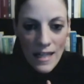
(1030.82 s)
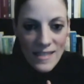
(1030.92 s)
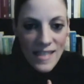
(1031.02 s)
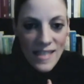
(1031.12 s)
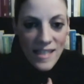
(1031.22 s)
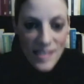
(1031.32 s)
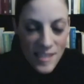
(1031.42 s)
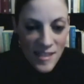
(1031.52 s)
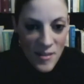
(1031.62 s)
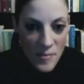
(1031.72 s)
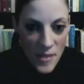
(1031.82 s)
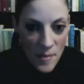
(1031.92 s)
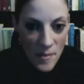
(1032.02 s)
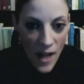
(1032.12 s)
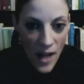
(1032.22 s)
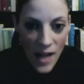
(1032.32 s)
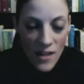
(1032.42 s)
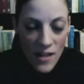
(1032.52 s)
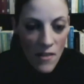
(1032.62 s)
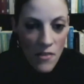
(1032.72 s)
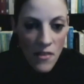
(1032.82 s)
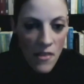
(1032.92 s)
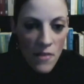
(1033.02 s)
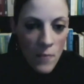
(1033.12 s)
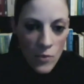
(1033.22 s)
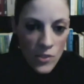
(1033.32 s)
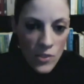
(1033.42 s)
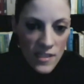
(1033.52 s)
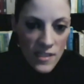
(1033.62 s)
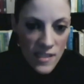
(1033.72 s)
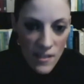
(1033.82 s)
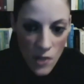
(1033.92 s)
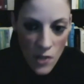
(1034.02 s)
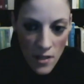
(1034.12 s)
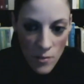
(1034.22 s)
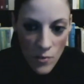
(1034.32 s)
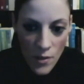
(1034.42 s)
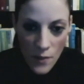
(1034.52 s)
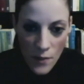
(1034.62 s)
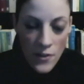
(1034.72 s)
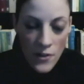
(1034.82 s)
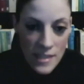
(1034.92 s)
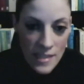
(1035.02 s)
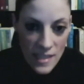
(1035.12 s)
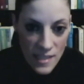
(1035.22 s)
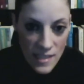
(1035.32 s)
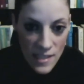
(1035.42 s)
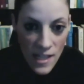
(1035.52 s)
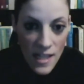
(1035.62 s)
tell us a little bit about how the most kids I've taught were 36.